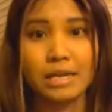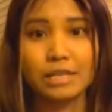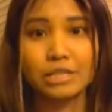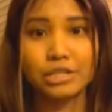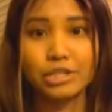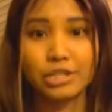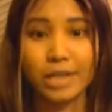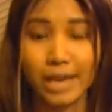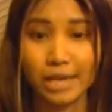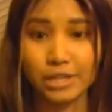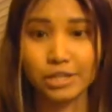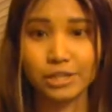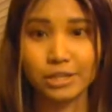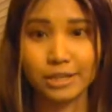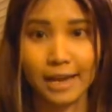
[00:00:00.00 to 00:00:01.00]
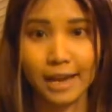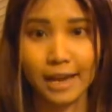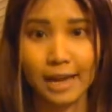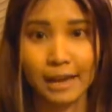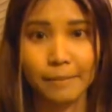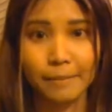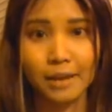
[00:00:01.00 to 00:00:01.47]
change the
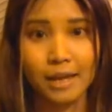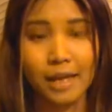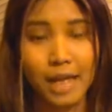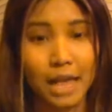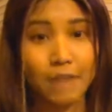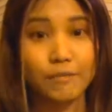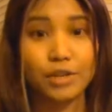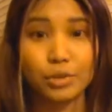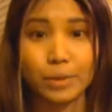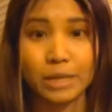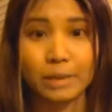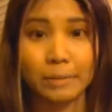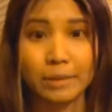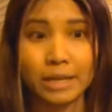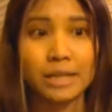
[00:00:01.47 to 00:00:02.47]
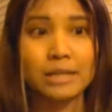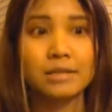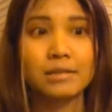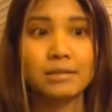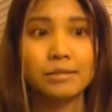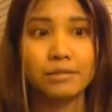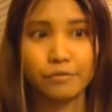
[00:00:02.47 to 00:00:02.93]
cap every 20
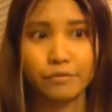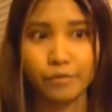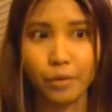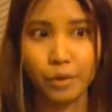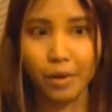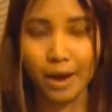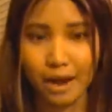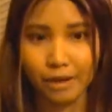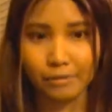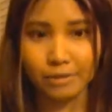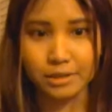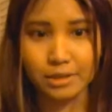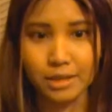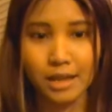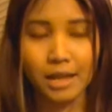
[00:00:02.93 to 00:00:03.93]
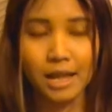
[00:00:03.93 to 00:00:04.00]
minutes, 4 hours.